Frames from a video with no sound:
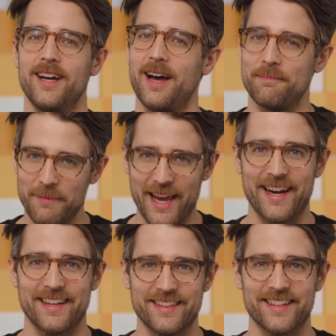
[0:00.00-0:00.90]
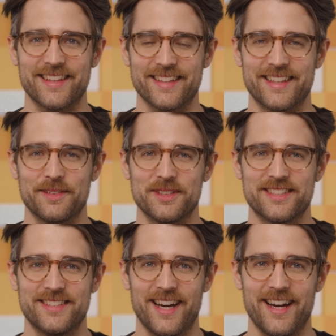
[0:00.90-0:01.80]
Oh man, I thought that thing was
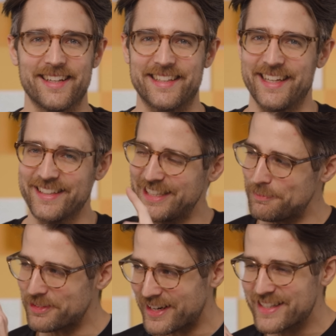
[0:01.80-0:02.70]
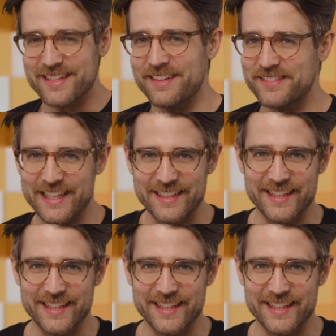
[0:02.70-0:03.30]
done. Can't keep your eyes off that